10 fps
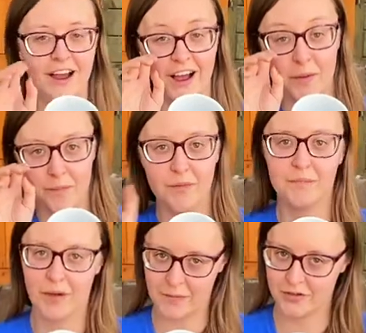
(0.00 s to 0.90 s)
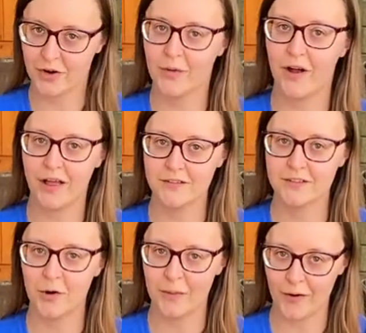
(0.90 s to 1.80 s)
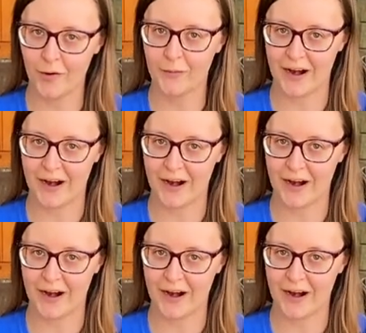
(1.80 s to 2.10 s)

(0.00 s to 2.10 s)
Um, I'm sure we all have soap at home